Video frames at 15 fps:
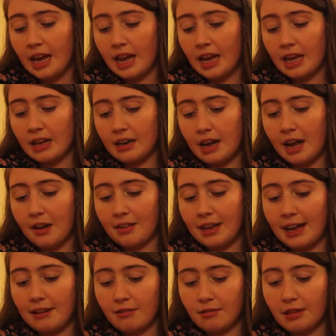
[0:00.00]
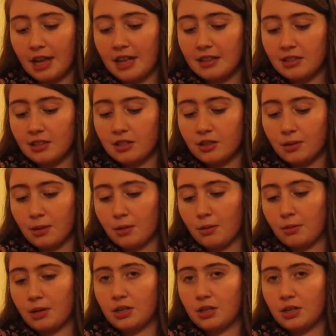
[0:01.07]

and how that lends to